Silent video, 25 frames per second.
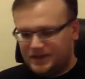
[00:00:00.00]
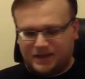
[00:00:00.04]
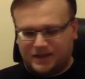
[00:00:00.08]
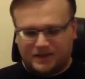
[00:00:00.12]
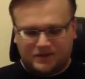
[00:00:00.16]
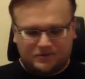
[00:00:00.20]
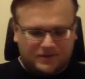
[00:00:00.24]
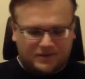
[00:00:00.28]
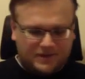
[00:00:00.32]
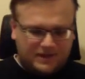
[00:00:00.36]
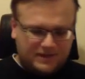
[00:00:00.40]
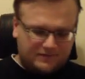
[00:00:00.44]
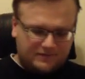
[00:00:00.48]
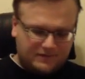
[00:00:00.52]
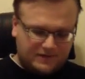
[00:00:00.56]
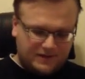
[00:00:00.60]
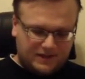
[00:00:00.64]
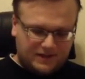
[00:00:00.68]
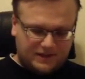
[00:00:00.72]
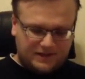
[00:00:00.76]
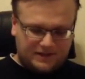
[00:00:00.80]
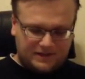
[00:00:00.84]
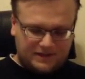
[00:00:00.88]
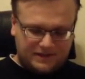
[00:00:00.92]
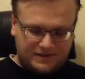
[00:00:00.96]
Another one I've
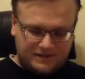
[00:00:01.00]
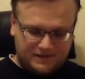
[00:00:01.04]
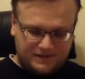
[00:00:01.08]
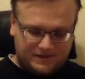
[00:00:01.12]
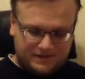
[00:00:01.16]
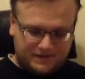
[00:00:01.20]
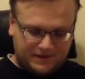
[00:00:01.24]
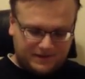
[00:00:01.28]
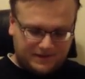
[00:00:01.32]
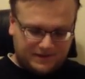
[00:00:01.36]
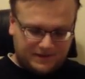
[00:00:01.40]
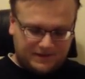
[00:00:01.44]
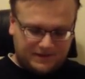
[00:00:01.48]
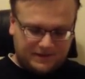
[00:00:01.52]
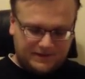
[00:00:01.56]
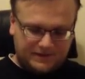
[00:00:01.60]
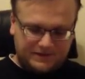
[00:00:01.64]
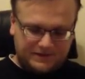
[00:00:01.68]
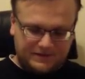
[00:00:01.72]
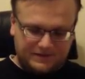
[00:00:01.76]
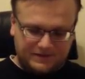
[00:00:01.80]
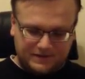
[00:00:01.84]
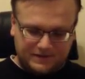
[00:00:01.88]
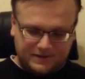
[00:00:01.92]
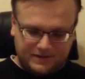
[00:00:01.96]
got is
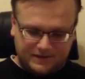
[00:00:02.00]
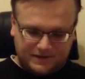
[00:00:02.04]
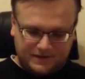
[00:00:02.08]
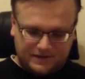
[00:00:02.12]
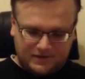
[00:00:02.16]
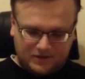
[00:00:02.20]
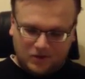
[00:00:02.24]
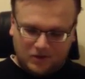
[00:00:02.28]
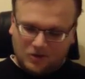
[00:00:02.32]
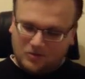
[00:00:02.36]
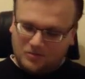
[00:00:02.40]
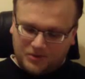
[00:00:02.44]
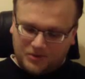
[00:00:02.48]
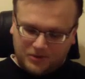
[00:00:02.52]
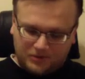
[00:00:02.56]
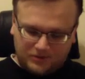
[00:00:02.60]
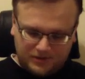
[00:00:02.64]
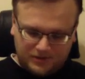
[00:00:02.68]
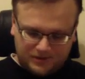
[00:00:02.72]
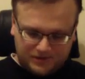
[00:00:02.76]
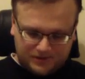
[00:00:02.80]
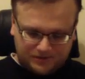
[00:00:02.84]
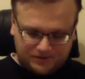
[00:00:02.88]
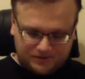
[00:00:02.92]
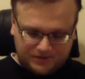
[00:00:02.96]
uh,
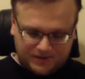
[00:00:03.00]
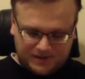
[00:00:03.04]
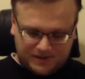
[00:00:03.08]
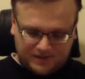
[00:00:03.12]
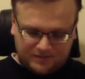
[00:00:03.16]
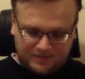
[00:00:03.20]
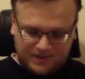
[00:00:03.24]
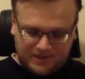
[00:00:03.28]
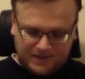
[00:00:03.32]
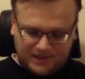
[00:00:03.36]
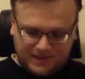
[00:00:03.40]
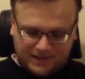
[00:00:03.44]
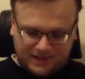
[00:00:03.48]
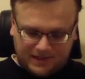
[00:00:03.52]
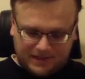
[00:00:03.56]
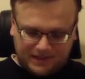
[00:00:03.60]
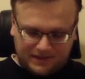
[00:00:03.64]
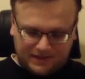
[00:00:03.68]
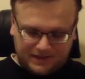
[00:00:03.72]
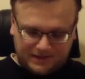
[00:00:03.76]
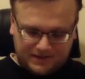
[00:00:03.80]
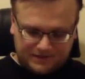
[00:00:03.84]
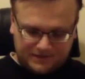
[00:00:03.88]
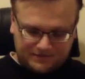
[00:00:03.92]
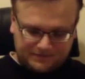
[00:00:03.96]
Homebrewer's Recipe
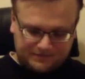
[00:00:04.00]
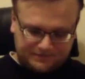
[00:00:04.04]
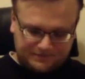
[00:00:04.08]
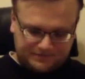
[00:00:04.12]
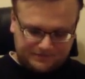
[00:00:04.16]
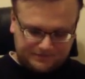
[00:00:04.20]
Guide.